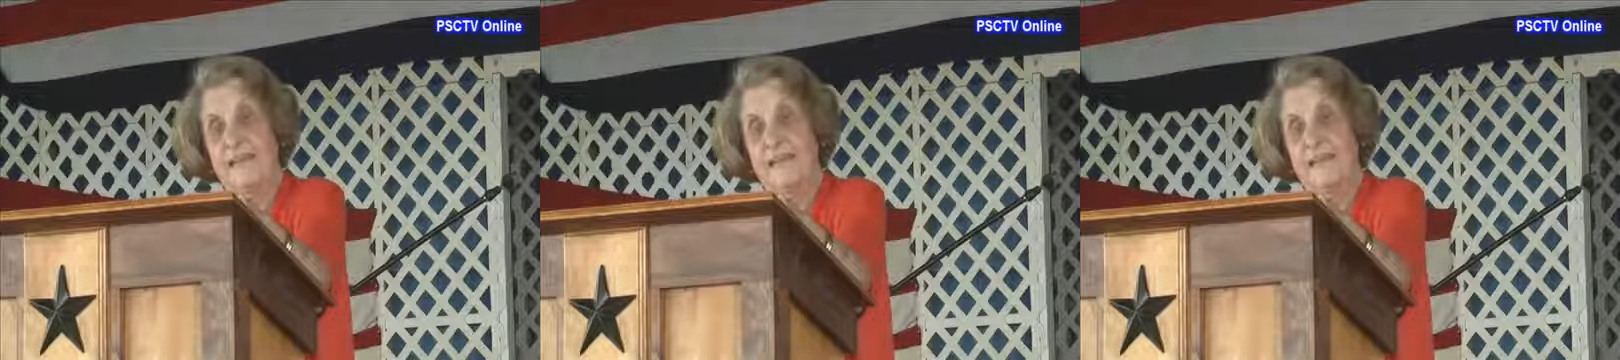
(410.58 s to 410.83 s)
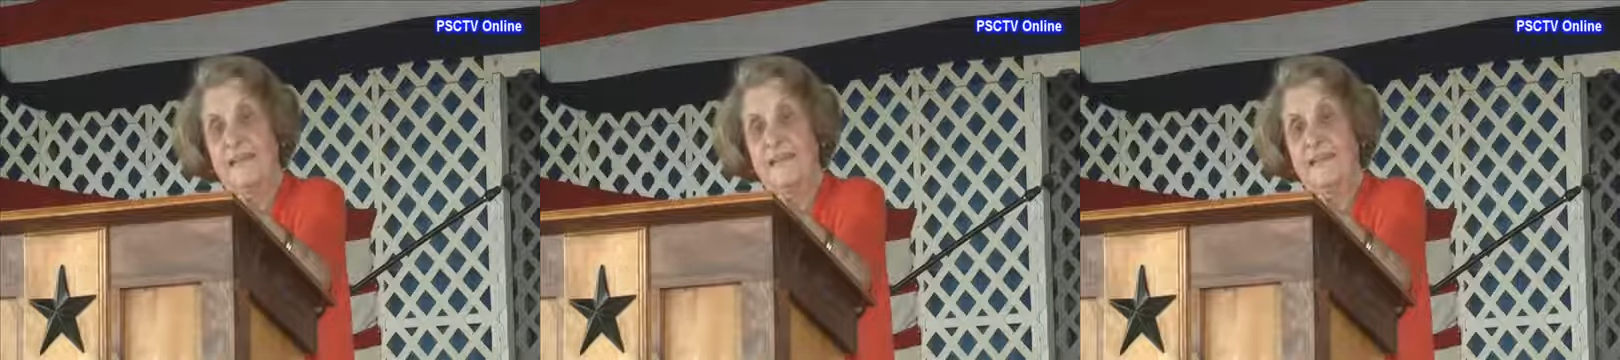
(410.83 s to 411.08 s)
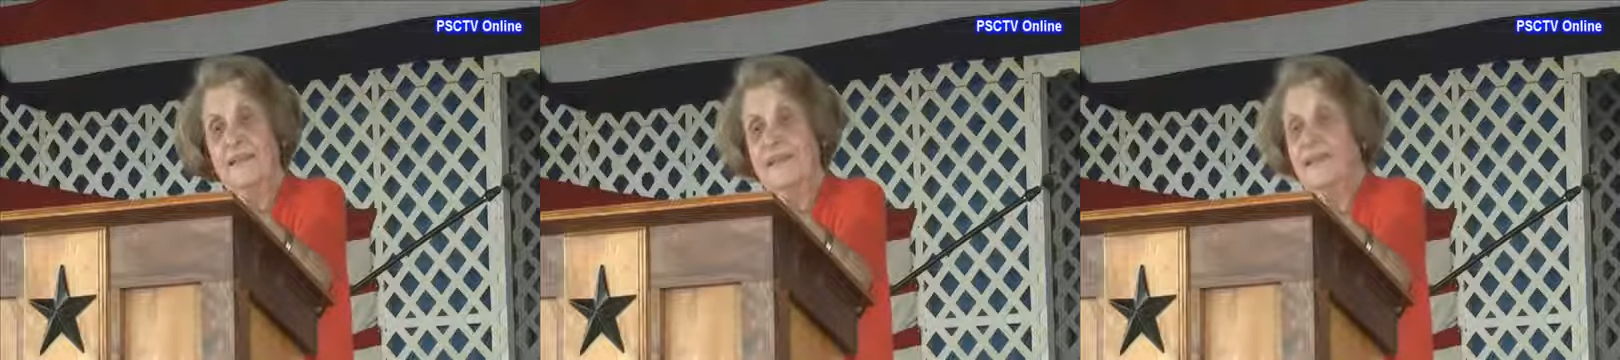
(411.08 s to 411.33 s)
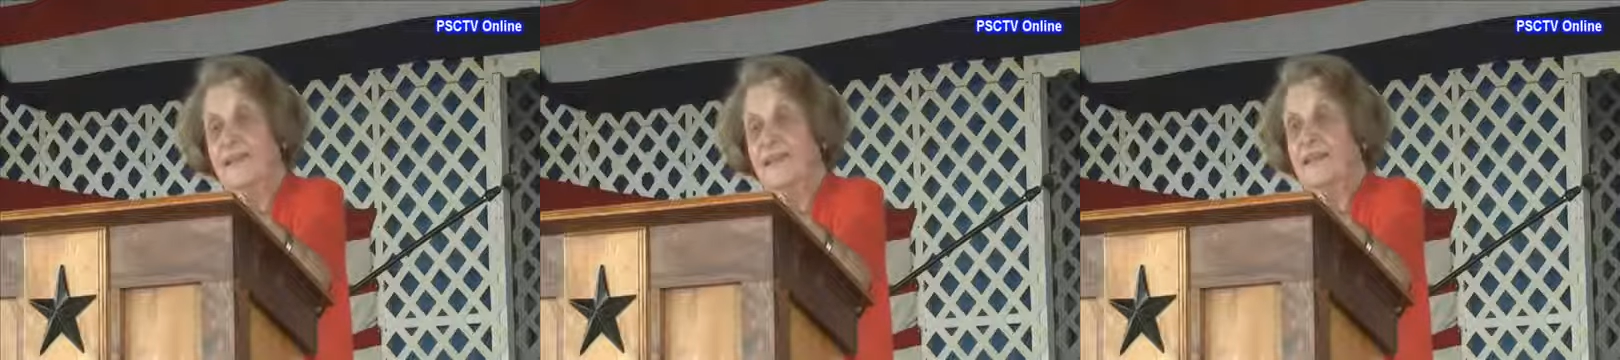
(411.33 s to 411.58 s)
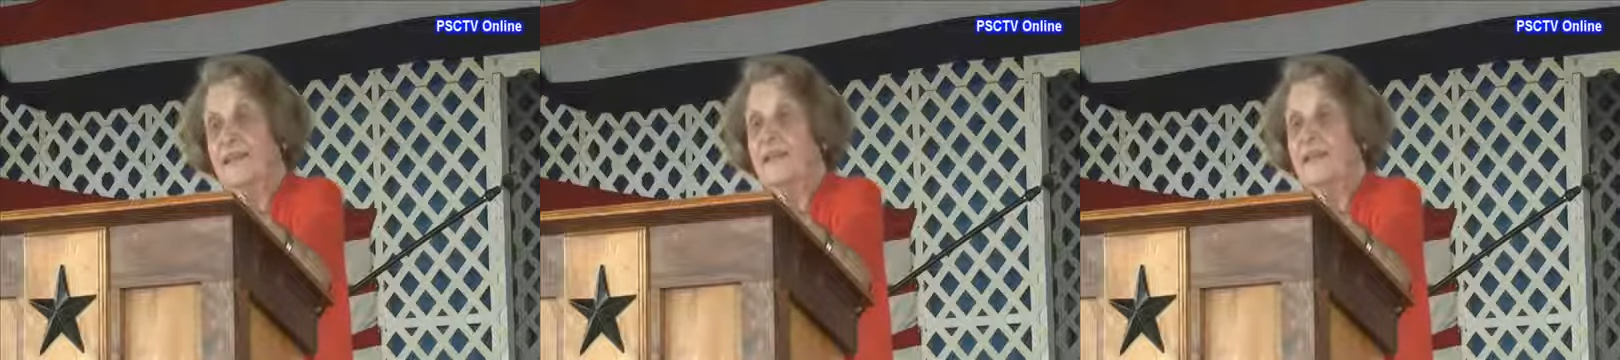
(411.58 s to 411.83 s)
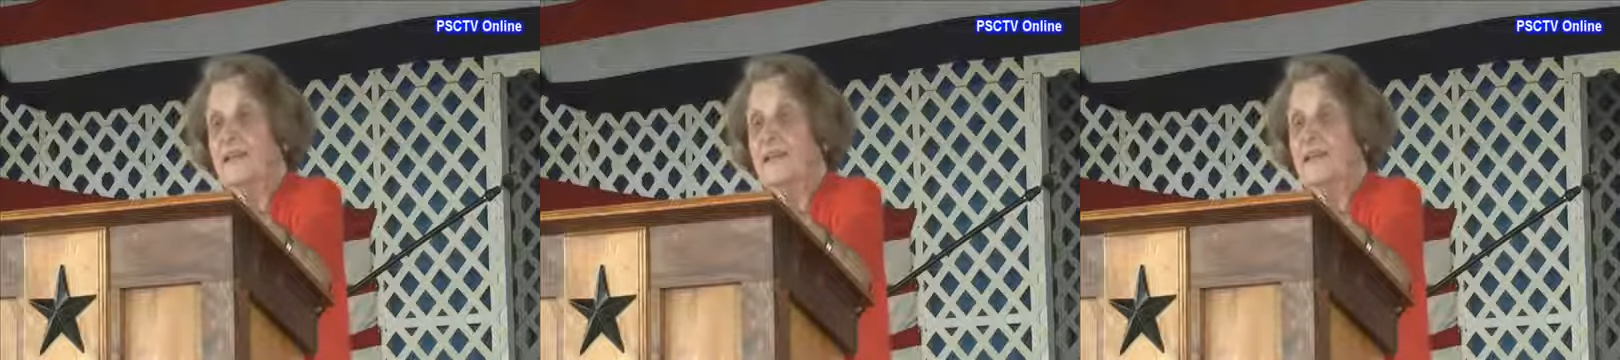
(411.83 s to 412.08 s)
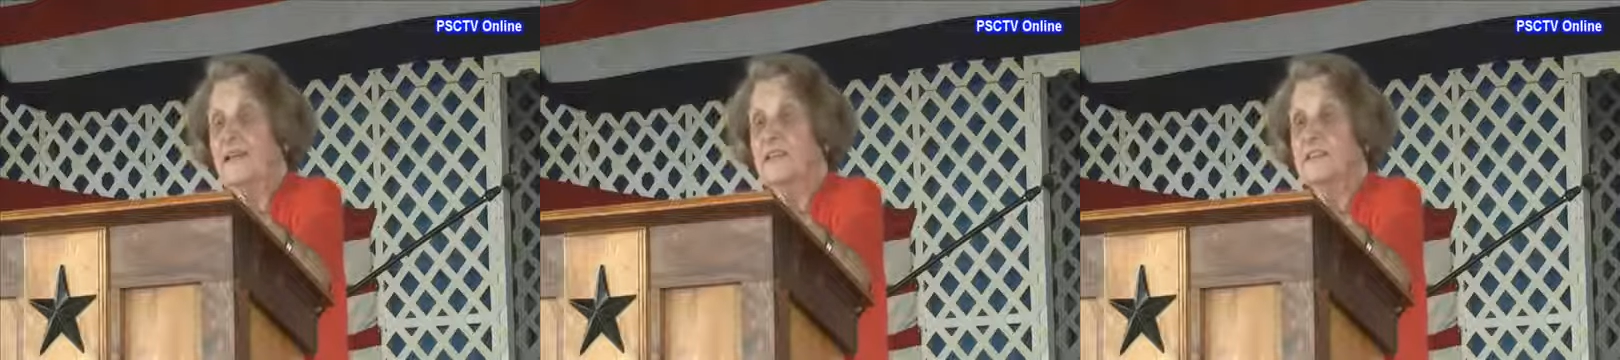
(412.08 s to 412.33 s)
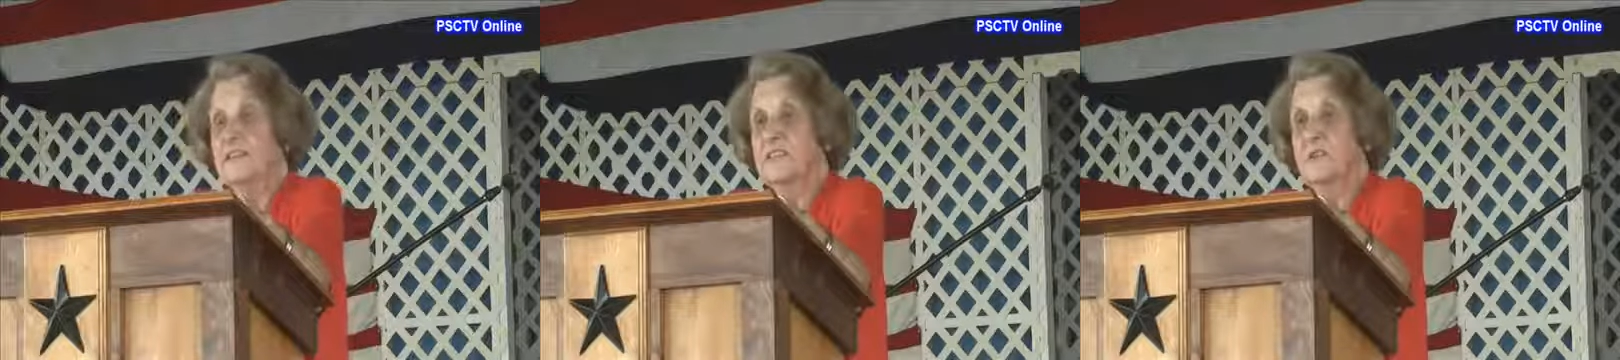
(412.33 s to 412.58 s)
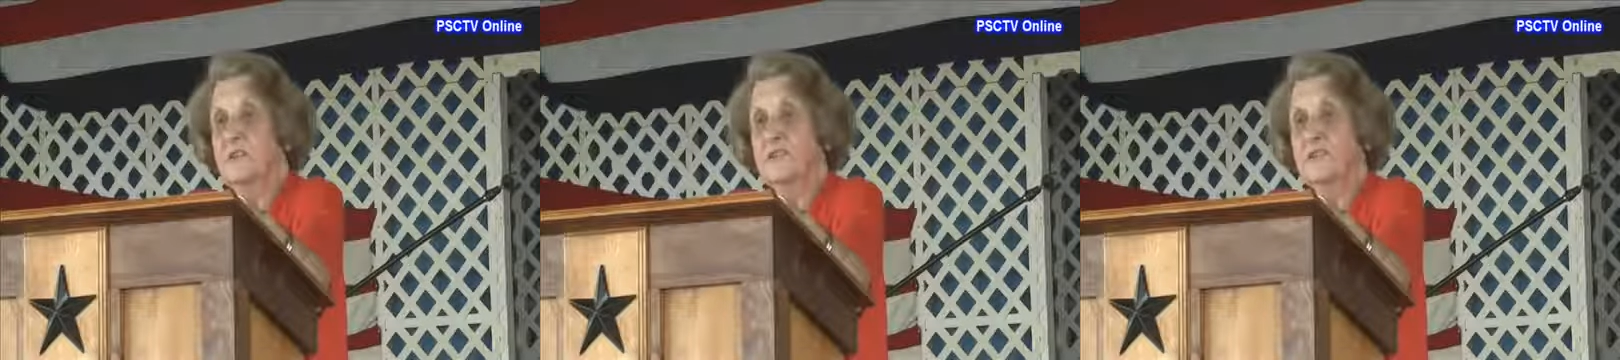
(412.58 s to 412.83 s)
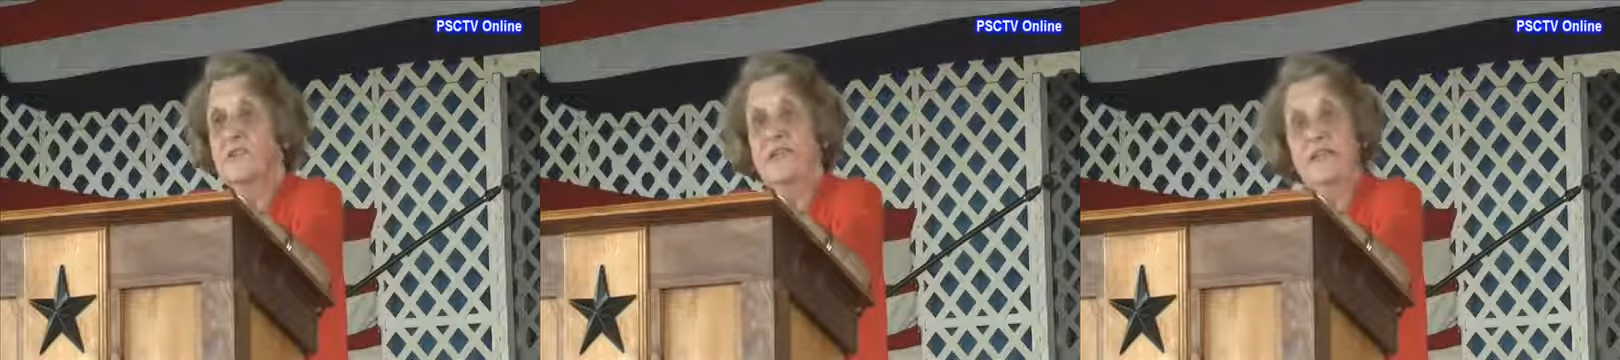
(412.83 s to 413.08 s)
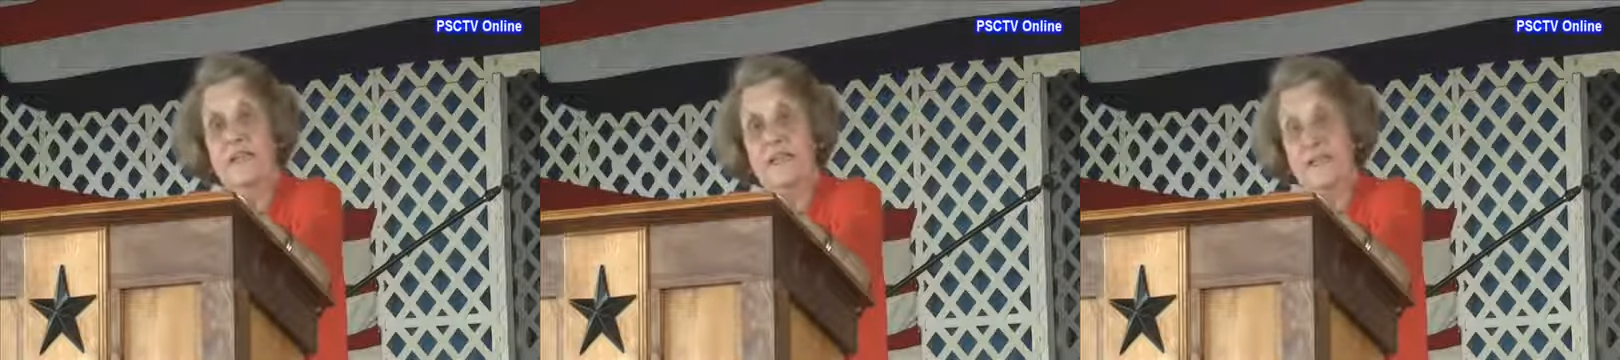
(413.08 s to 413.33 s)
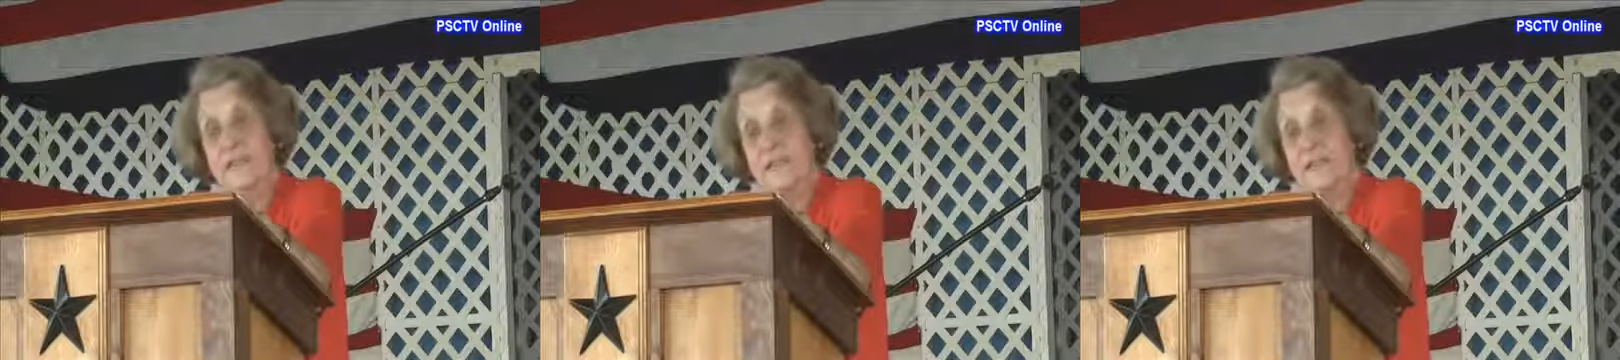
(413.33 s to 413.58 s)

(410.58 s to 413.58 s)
And then socially,